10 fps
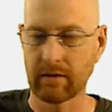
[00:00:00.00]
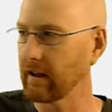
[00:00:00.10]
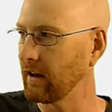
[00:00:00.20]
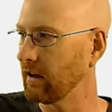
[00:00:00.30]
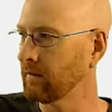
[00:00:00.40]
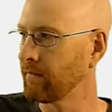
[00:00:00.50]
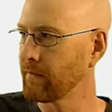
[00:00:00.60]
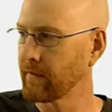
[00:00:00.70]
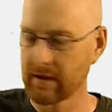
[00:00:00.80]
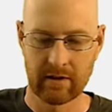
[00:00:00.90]
There we go.
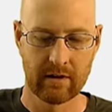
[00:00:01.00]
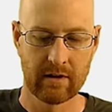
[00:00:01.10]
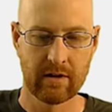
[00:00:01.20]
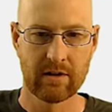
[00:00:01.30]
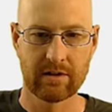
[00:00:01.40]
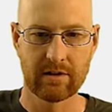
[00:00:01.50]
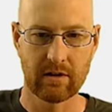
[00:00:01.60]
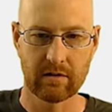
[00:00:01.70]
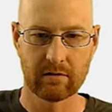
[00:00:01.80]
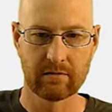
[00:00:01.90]

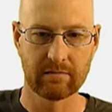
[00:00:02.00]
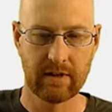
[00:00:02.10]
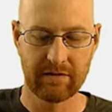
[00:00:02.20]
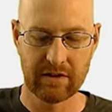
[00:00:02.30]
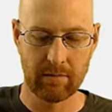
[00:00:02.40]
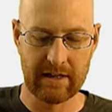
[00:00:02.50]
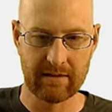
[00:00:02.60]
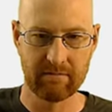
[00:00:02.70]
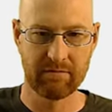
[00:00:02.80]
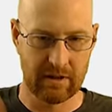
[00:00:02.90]
So if
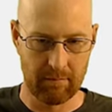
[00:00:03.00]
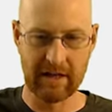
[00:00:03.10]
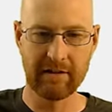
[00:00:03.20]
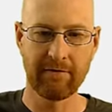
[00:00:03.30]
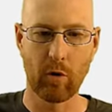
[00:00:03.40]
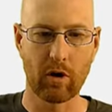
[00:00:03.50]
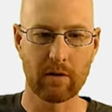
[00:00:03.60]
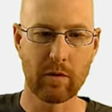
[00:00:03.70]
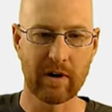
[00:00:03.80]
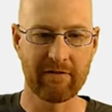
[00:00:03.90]
somebody submitted the
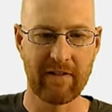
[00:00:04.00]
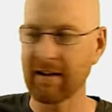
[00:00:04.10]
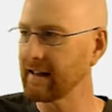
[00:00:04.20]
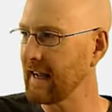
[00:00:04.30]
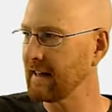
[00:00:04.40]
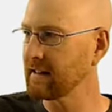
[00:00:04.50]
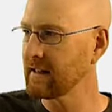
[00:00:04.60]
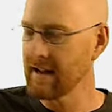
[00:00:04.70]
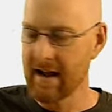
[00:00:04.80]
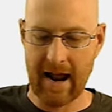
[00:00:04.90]
form, we want to validate
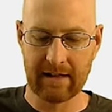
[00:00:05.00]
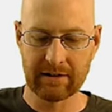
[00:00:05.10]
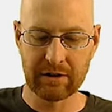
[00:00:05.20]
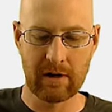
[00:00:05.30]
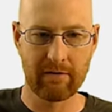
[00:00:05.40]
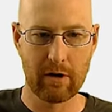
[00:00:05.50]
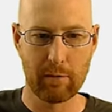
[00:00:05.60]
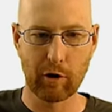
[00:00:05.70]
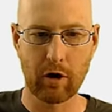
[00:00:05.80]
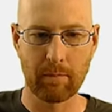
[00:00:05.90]
it. And let's create a
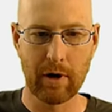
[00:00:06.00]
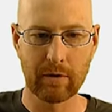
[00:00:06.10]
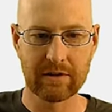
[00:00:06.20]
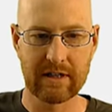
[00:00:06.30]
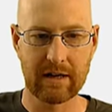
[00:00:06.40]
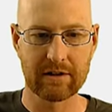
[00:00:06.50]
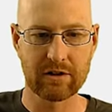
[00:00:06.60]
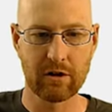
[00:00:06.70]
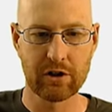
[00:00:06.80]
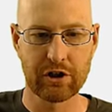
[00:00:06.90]
variable called post dot
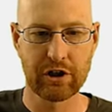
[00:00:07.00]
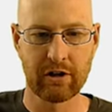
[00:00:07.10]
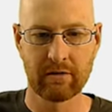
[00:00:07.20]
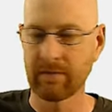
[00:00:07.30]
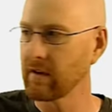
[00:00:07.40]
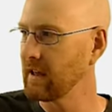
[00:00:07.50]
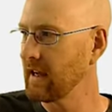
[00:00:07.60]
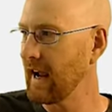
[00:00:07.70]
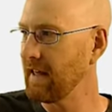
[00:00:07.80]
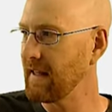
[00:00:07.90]
searched
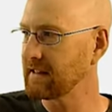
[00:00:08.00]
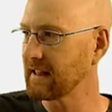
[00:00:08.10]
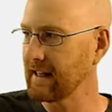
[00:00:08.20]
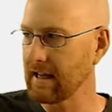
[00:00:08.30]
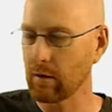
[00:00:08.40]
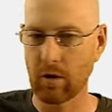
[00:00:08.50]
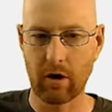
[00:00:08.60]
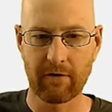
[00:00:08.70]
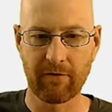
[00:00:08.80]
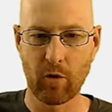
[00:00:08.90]
and that's gonna equal
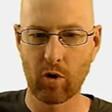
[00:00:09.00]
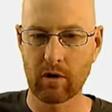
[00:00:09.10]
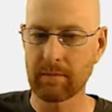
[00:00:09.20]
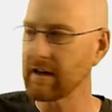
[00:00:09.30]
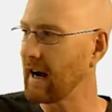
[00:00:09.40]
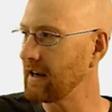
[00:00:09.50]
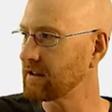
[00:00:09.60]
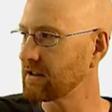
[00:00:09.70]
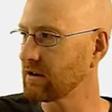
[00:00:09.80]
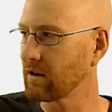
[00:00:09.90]
our
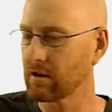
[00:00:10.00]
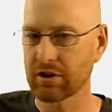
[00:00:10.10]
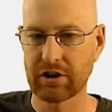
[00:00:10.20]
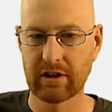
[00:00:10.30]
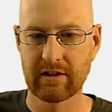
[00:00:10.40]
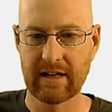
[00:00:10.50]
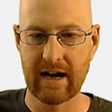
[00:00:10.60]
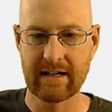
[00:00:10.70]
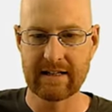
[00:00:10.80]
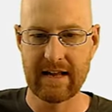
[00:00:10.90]

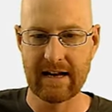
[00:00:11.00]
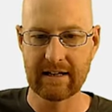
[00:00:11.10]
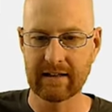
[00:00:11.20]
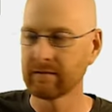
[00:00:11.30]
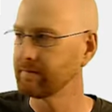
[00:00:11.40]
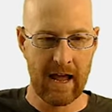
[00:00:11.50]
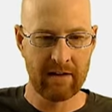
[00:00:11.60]
form.searched.data.